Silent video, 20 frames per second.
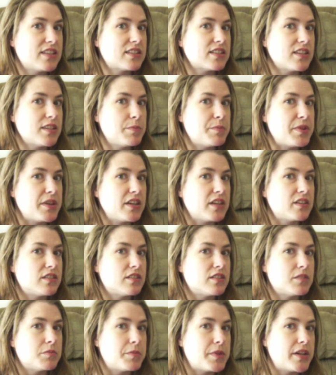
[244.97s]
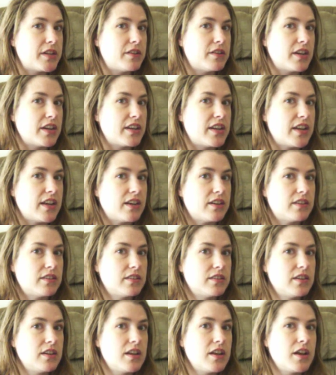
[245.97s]
sleeping under the bed right now.
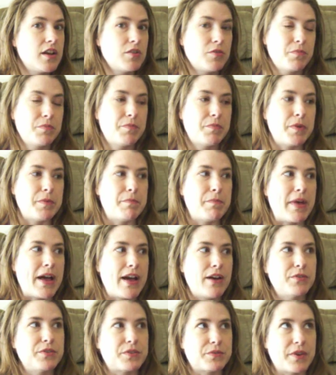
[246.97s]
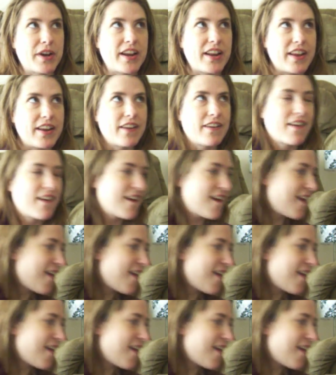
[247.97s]
But Mao is right here.